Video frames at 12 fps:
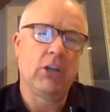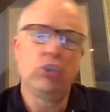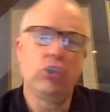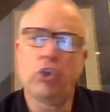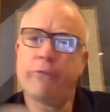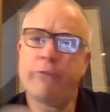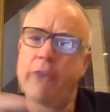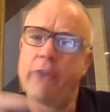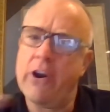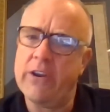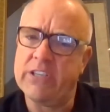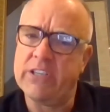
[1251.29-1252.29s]
Look for
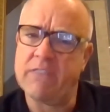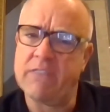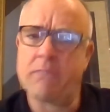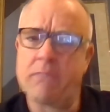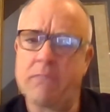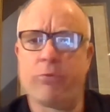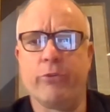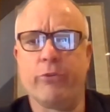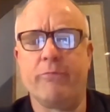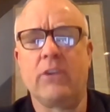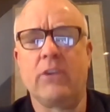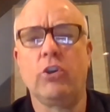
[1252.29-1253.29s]
areas of improvement.